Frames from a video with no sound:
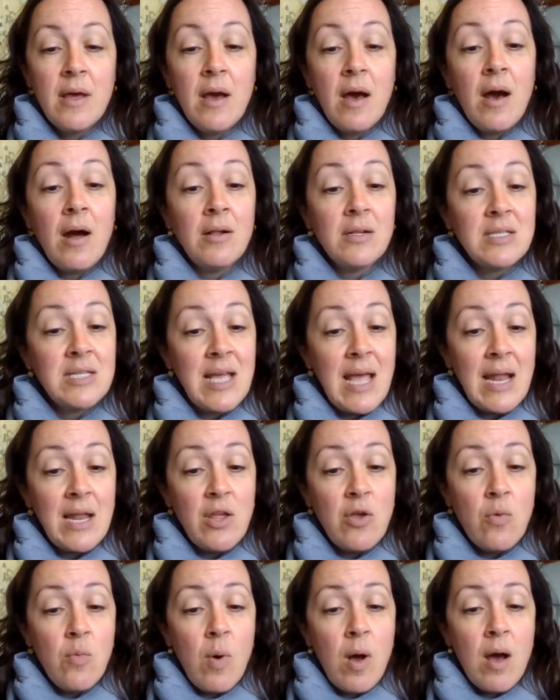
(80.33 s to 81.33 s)
"I'll tell
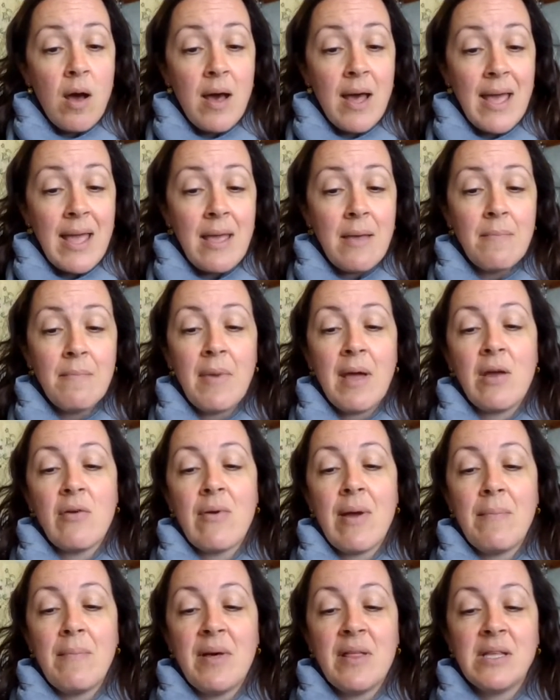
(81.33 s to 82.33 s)
you why," my
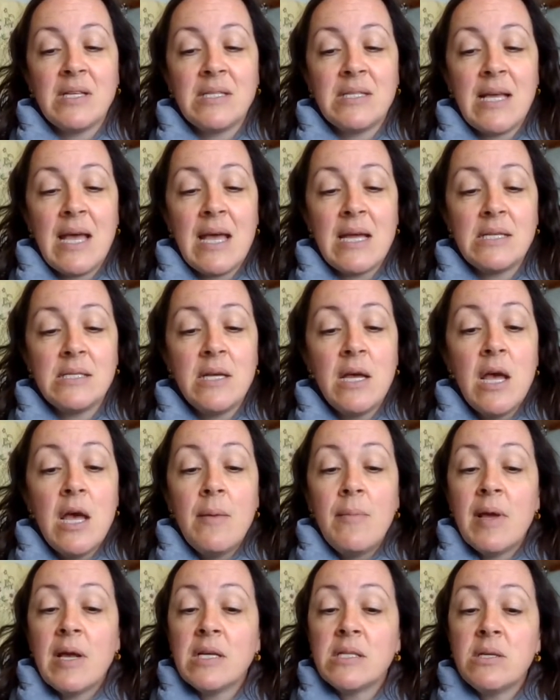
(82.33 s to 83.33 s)
grandmother said.
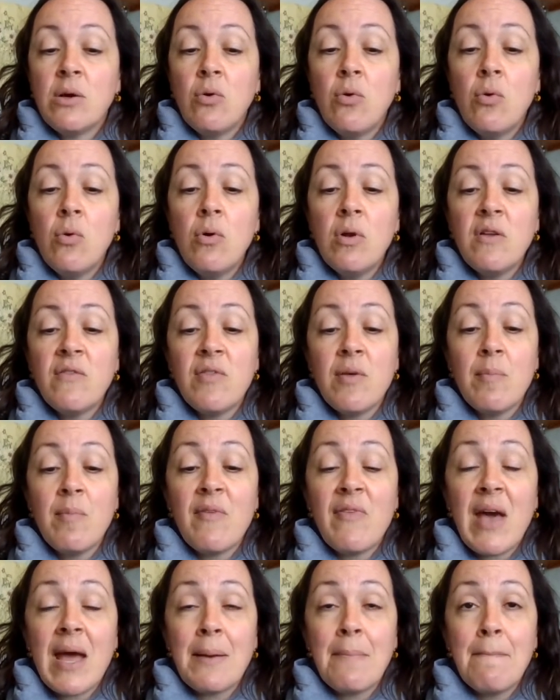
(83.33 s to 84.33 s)
"Because all of them have
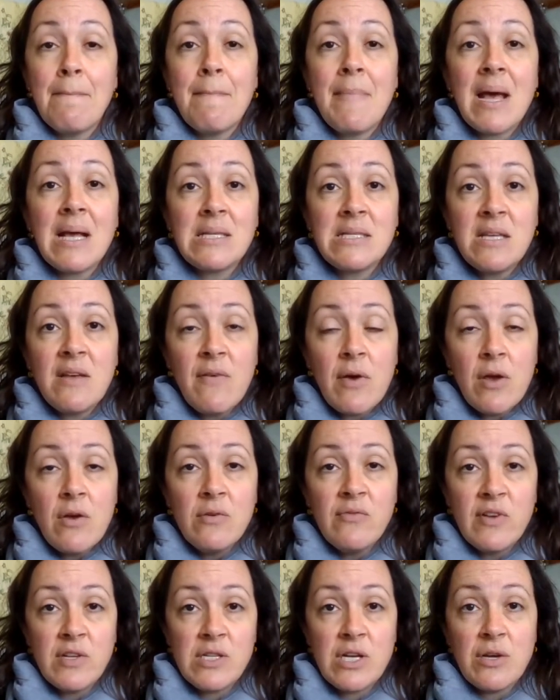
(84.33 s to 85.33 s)
had massive
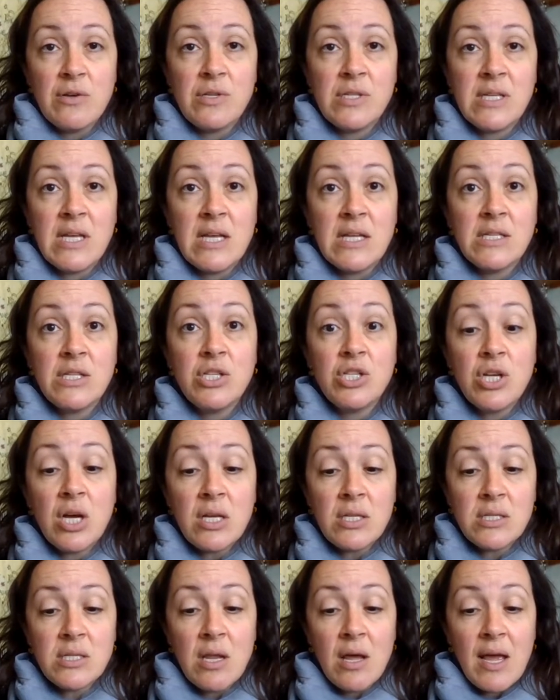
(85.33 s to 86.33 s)
overdoses,
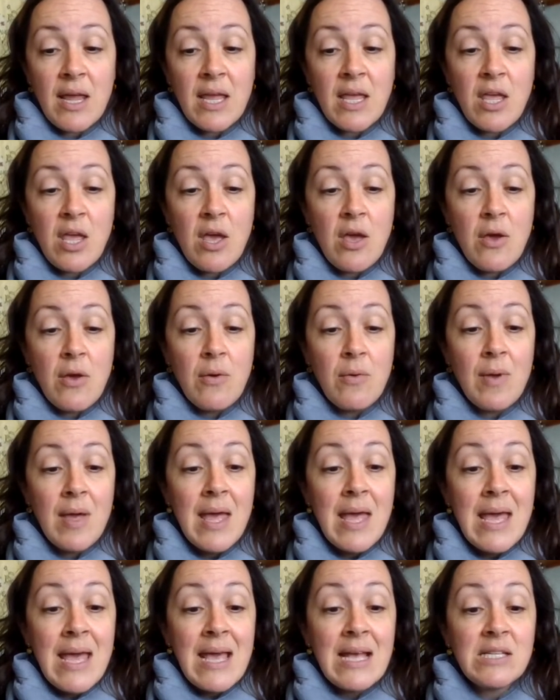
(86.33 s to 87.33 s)
just like you.
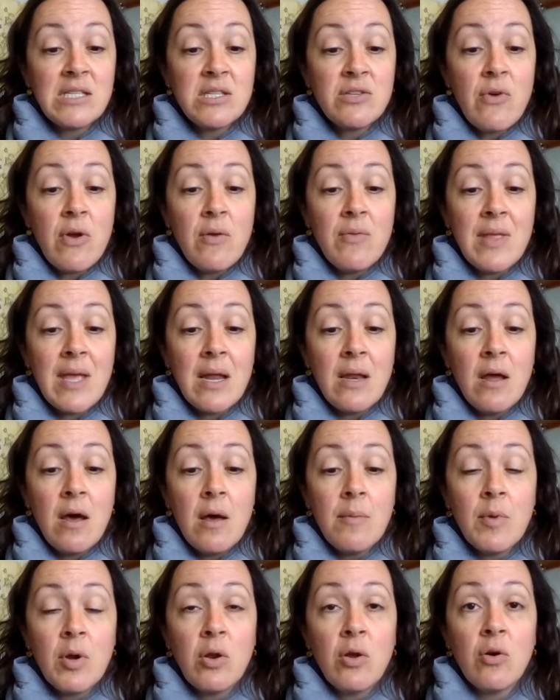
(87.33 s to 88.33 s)
It's thrown the
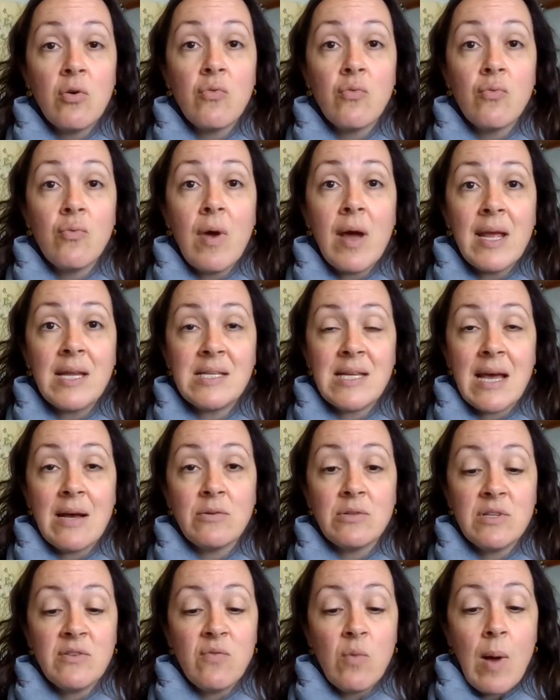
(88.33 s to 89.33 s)
alarm clock right
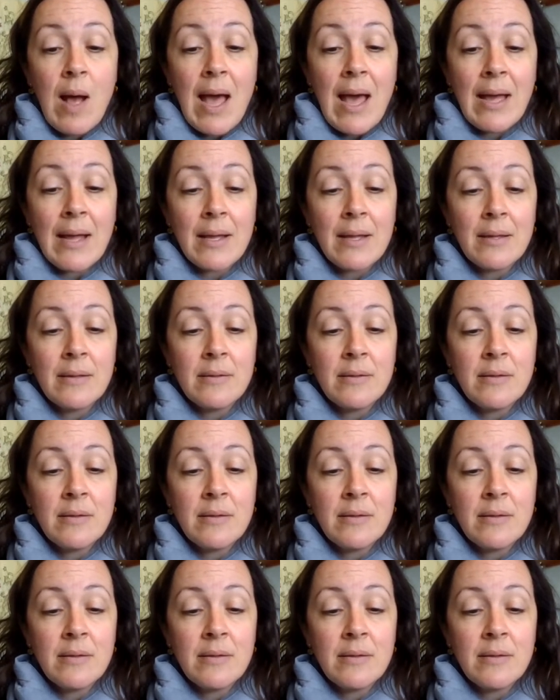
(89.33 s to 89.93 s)
out of whack."